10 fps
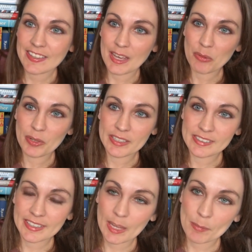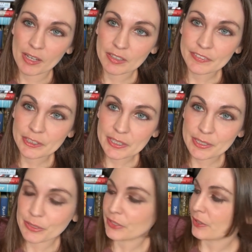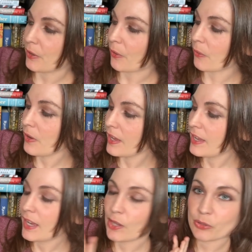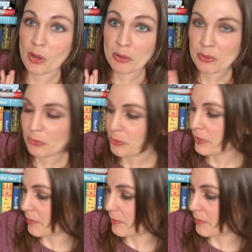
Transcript: that was came out a few years ago. Uh, so I'll go through